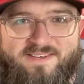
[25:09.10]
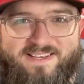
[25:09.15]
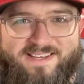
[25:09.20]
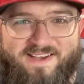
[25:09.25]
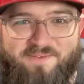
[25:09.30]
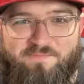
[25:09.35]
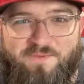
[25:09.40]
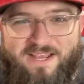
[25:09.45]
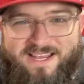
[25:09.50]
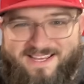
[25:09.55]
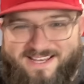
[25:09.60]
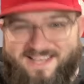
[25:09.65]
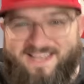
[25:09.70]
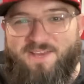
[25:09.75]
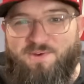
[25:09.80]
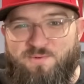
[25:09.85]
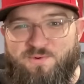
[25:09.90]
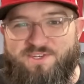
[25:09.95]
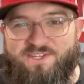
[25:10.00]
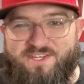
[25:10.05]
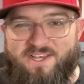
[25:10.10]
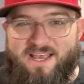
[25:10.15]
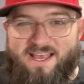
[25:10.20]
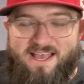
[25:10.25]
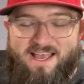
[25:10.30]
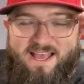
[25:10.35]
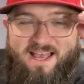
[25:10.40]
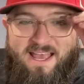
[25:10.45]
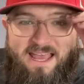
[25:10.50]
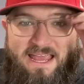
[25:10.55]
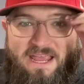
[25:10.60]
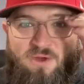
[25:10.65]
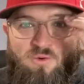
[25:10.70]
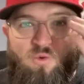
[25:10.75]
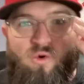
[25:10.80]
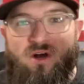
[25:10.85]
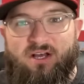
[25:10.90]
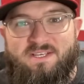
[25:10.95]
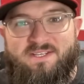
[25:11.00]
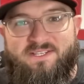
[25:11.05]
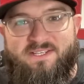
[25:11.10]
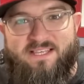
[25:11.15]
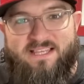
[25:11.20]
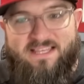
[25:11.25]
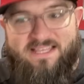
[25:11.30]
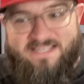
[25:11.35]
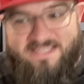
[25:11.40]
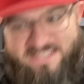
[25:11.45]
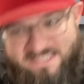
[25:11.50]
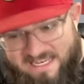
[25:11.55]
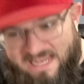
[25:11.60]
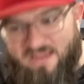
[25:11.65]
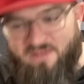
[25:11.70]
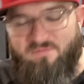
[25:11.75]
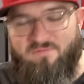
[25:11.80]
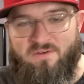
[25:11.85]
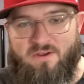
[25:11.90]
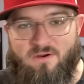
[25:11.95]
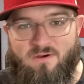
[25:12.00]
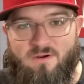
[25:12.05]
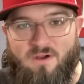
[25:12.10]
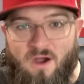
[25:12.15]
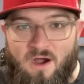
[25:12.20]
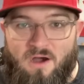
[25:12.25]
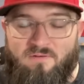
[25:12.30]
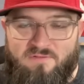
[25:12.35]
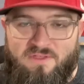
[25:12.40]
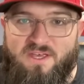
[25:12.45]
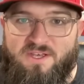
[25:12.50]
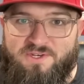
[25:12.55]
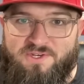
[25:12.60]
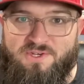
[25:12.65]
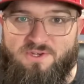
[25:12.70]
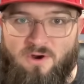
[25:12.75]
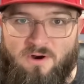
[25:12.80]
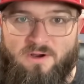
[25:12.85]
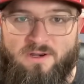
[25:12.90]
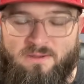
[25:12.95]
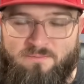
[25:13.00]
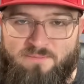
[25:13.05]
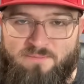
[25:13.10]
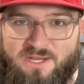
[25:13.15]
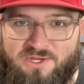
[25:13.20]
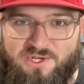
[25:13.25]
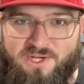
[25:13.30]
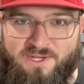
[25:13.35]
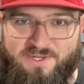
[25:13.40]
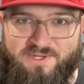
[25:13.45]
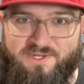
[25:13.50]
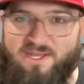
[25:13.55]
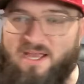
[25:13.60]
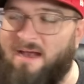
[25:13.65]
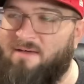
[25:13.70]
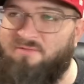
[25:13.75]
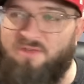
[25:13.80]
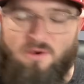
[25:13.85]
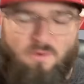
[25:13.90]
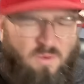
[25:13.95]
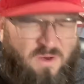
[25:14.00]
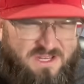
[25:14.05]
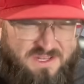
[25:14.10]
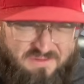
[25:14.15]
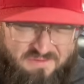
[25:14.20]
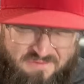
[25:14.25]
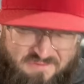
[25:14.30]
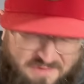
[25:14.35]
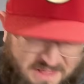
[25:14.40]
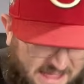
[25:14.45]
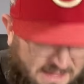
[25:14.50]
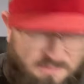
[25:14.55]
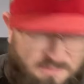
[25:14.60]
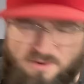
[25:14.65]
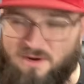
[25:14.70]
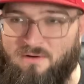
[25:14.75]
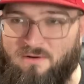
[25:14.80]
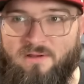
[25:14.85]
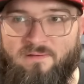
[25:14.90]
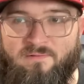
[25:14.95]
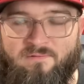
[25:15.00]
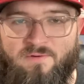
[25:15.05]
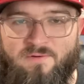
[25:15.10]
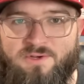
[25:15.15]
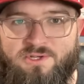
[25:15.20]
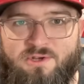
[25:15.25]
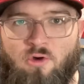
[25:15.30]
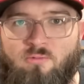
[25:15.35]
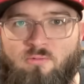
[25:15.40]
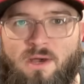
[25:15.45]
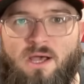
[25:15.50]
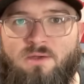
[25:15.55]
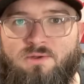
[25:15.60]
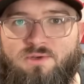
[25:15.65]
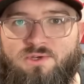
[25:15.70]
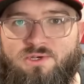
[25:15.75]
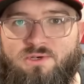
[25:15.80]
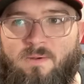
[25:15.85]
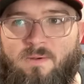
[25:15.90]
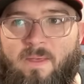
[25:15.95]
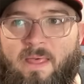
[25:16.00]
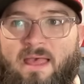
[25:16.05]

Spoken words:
I mean, he was the savior of this starting pitching staff that was floundering for so much.